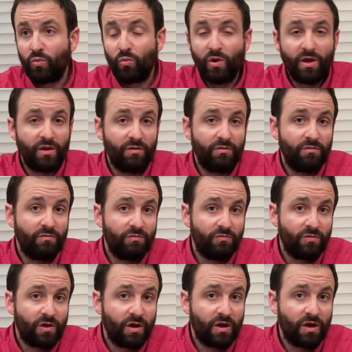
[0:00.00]
when
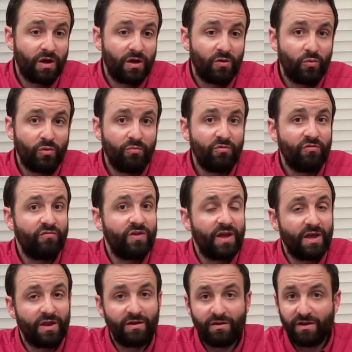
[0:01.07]
we moved
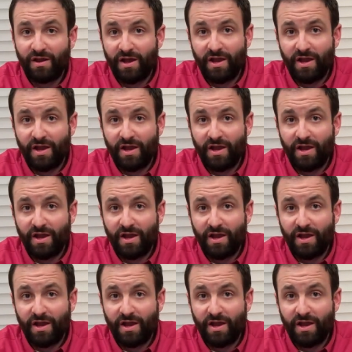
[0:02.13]
in.